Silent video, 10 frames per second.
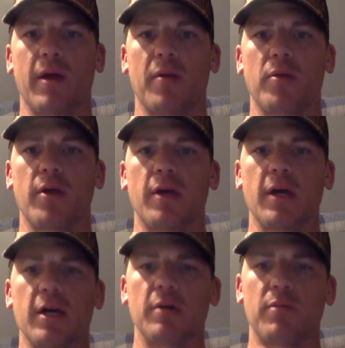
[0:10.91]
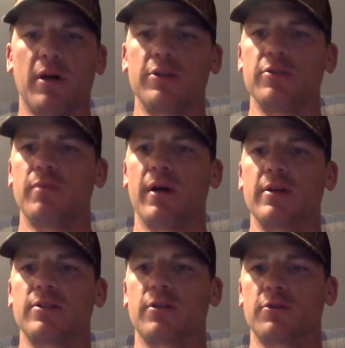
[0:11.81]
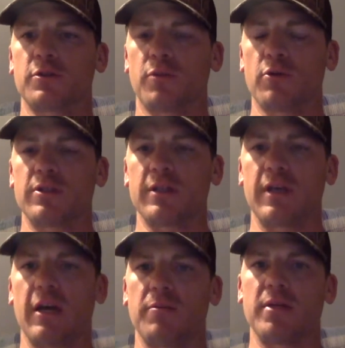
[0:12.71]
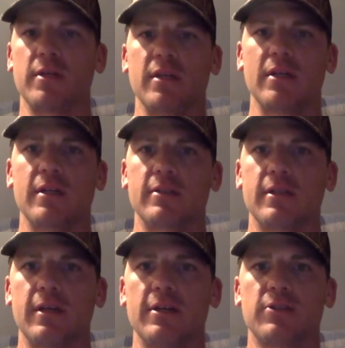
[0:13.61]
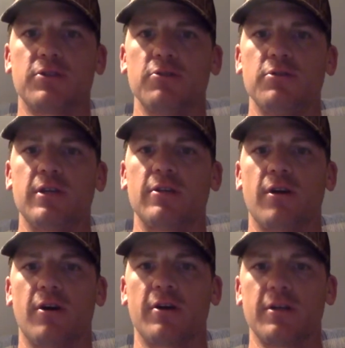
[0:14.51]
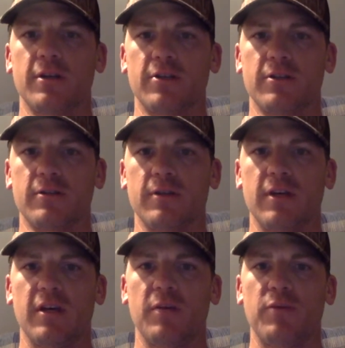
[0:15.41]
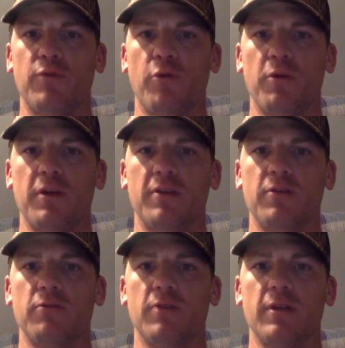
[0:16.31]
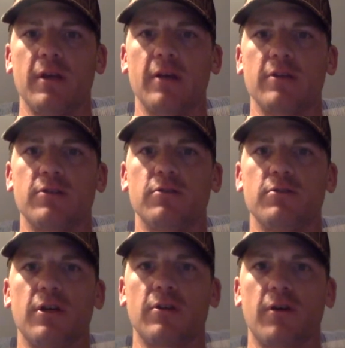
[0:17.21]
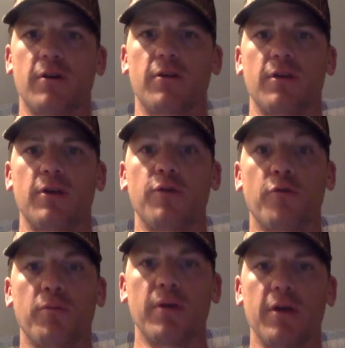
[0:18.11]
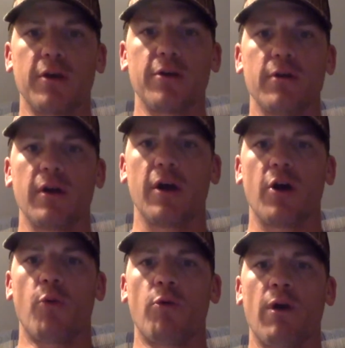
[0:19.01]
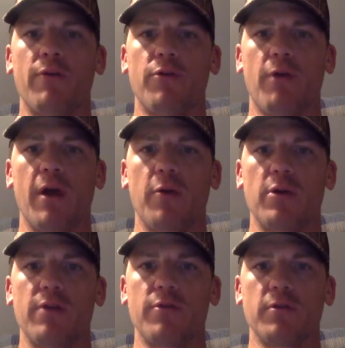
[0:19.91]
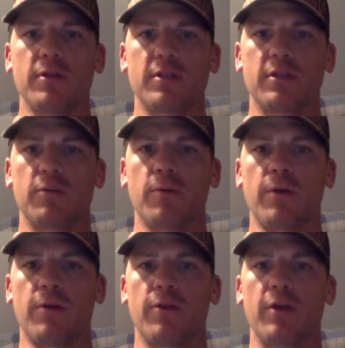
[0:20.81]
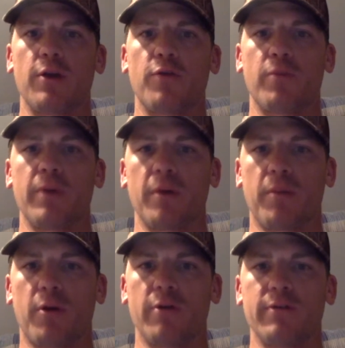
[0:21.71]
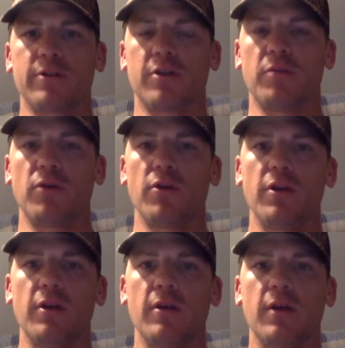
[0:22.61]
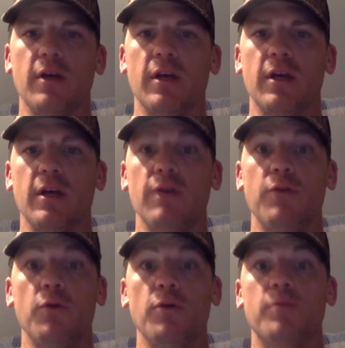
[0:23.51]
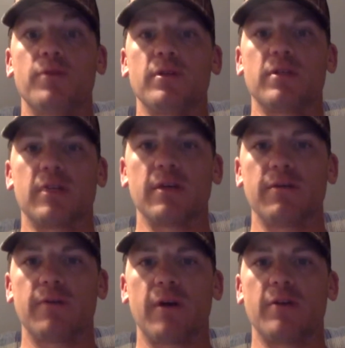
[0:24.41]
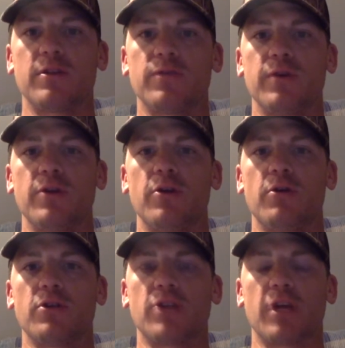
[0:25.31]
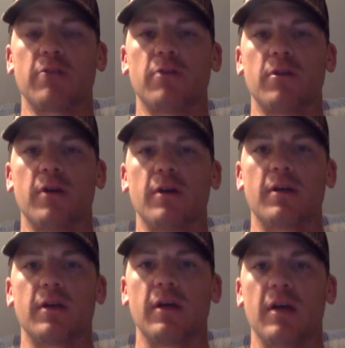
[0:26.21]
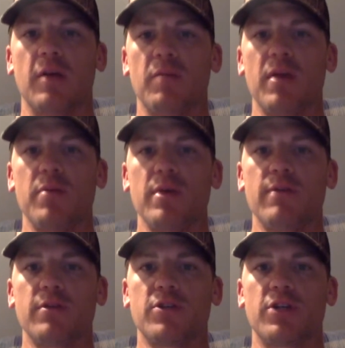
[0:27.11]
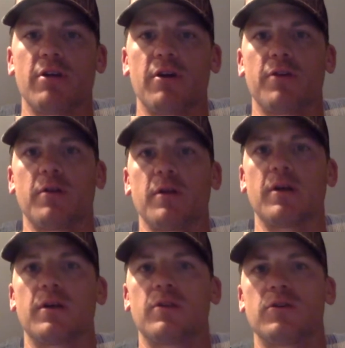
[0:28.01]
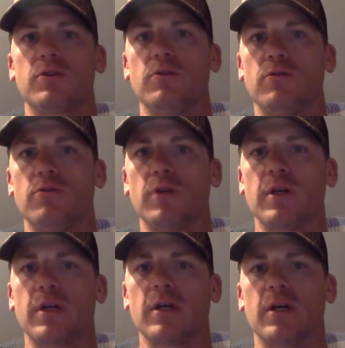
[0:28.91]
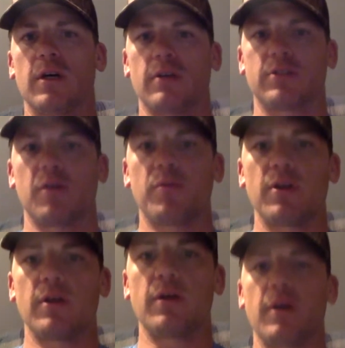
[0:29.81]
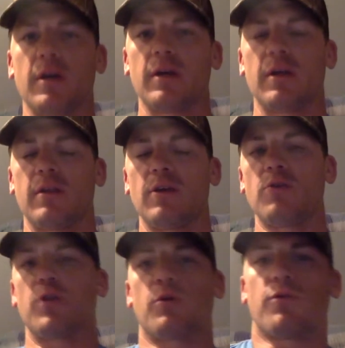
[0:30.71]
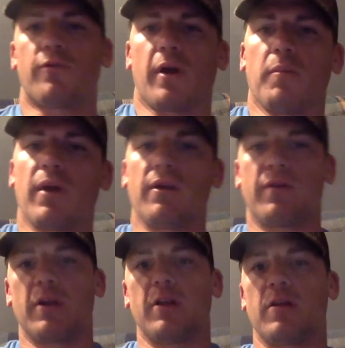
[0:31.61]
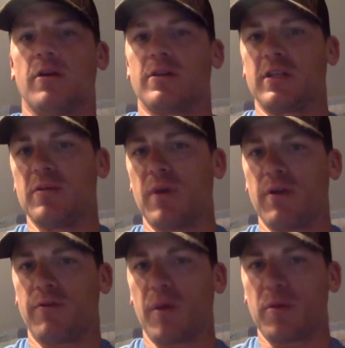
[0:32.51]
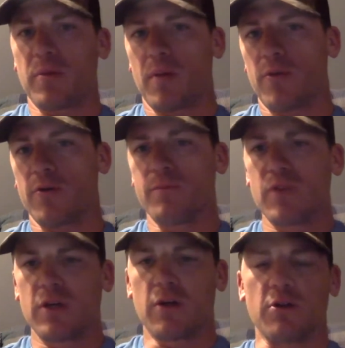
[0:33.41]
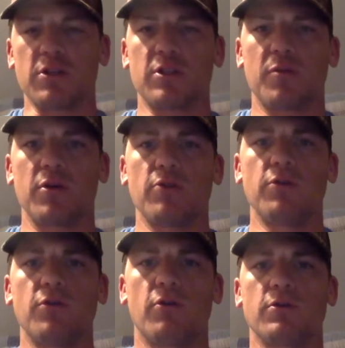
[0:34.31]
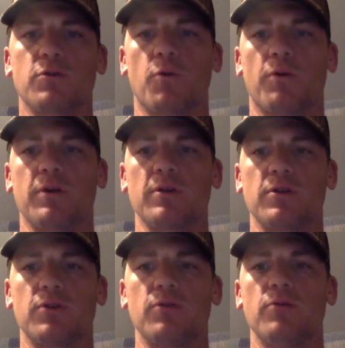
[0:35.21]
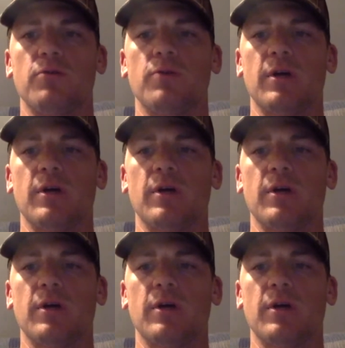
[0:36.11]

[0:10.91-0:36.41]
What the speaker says: Hamley, brought to you by Slugger Sports Academy. Today is Tuesday Talk edition. Before we get to today's Tuesday Talk, thank you for being here wherever you're at, whenever you're listening. We thank you for being a part of this community. If you would please give this video and channel a like, maybe even share out the link to somebody that you think would find benefit in it, a teammate, family member, or just somebody who you know is working to